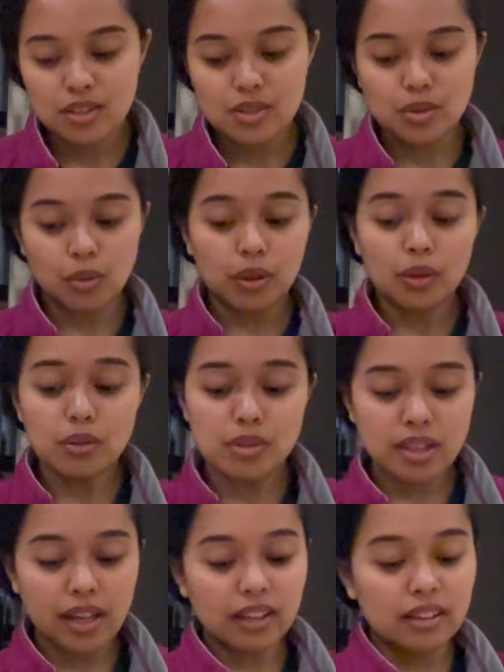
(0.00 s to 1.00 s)
So, it looks
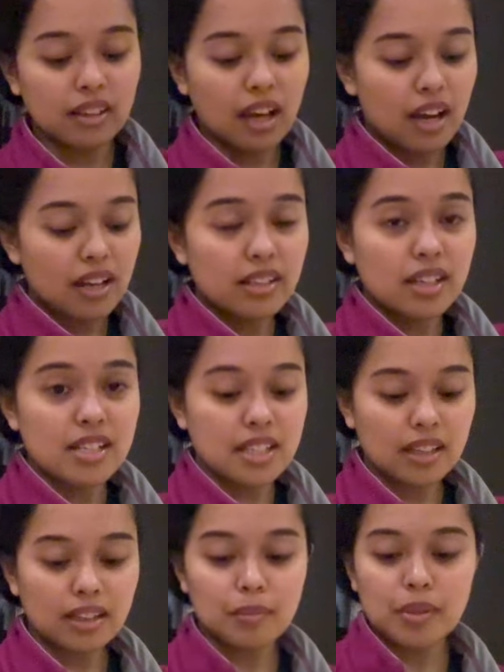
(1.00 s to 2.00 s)
like na,
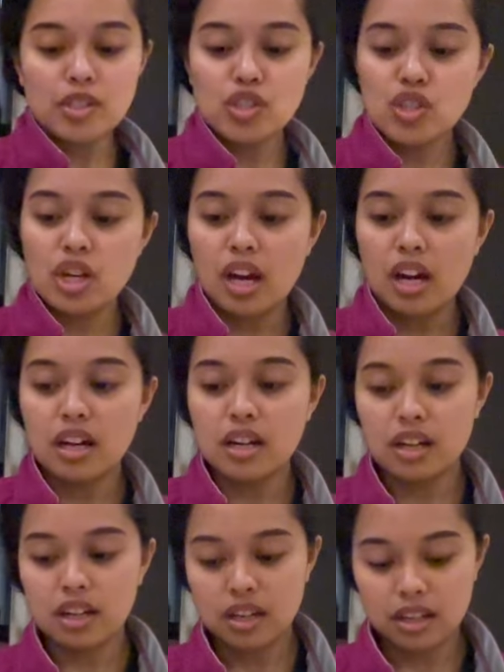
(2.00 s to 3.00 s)
nag-set naman siya.
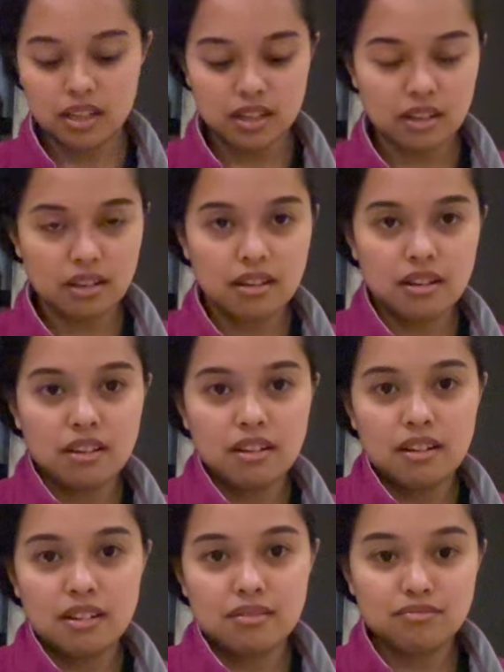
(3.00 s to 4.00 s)

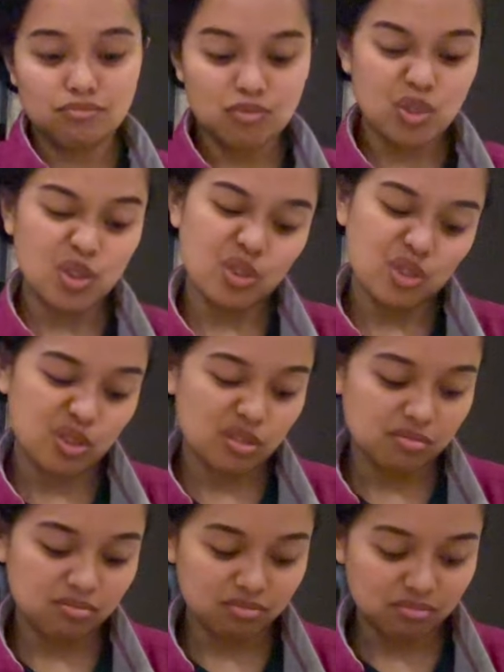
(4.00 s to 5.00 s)
So,
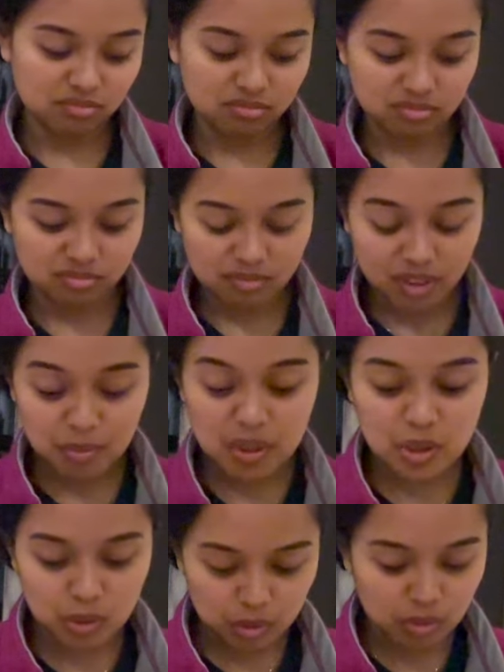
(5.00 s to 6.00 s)

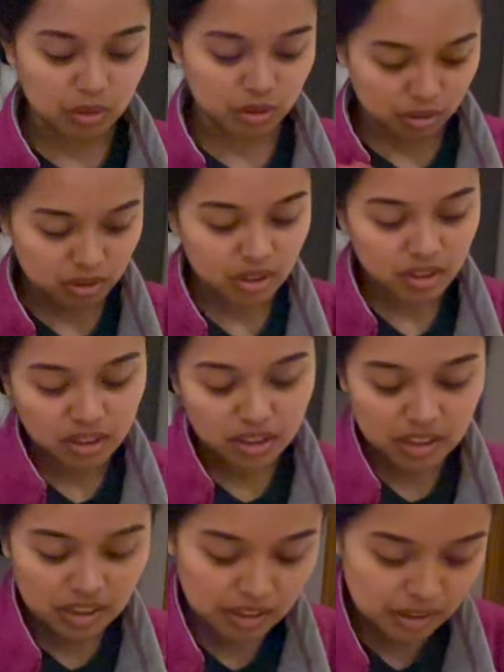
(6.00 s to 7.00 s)
medyo
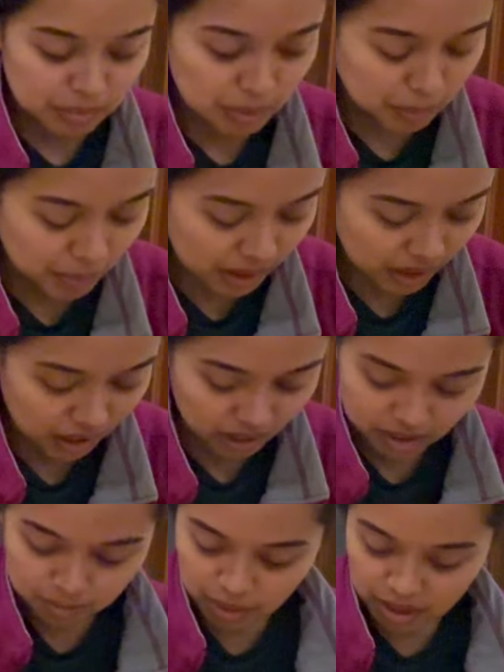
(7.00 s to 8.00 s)
may
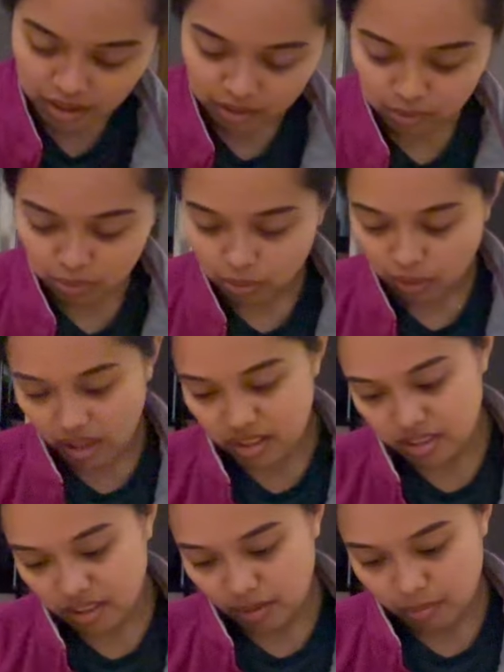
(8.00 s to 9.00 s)
pagkaiba lang to
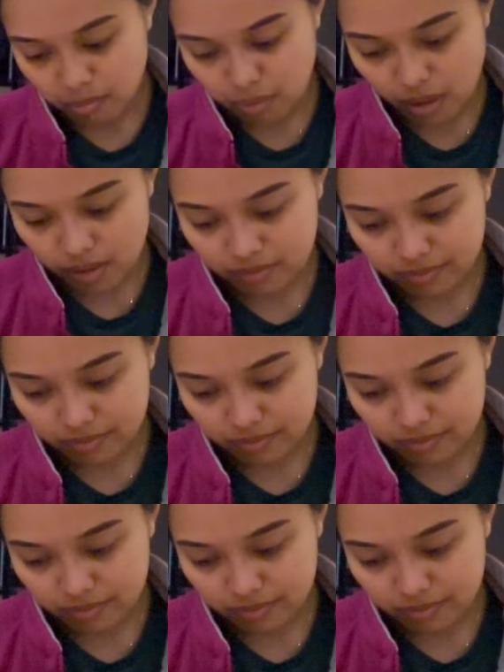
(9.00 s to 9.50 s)
last time ba.